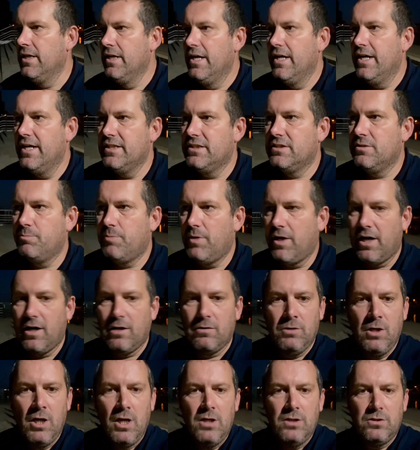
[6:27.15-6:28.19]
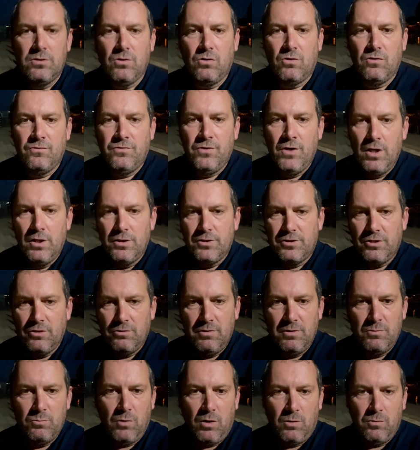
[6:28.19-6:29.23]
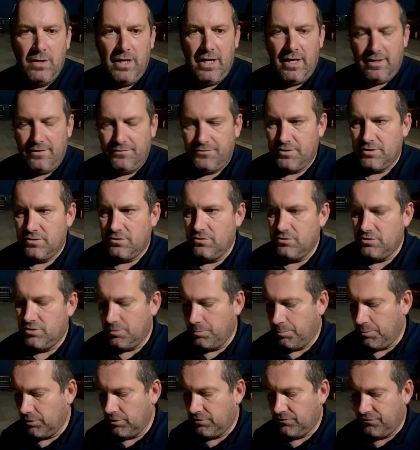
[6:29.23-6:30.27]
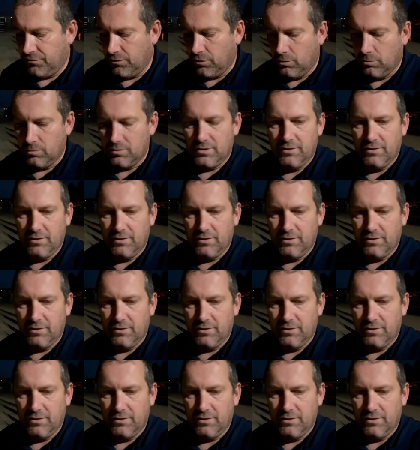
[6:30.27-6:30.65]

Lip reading: It's about sort of doing what we have to do to push forward.